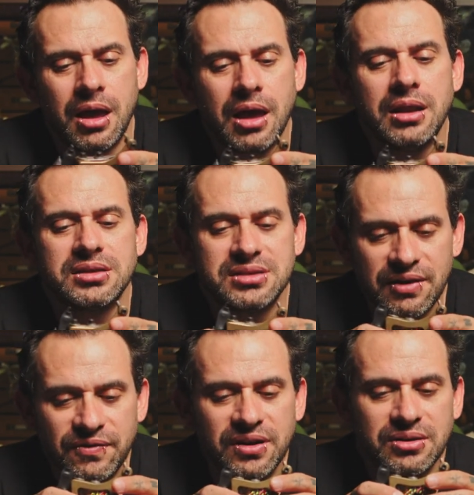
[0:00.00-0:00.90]
and it's
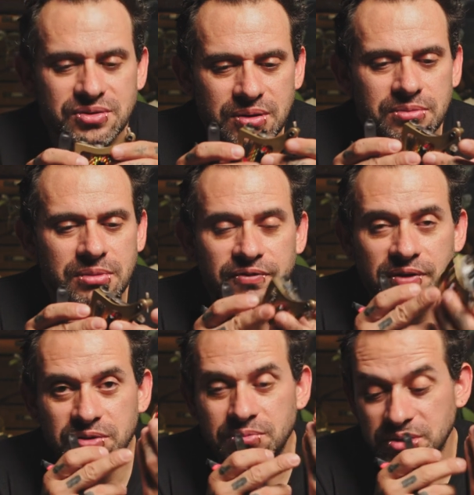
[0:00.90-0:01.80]
definitely one of my
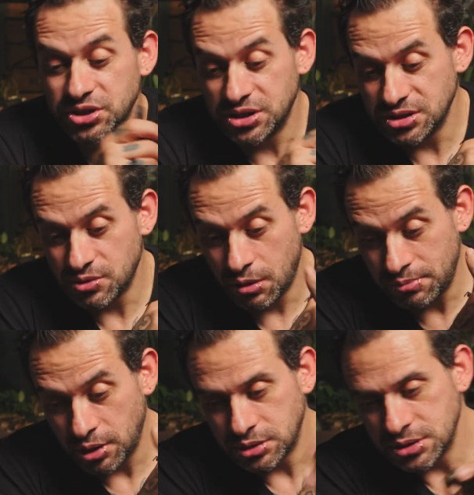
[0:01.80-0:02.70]
favorite machines, Juan
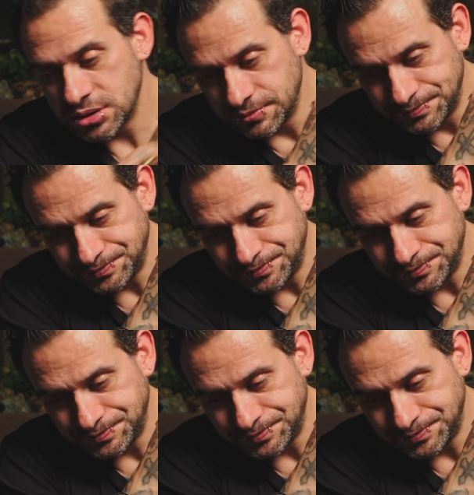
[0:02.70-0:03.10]
Pontes.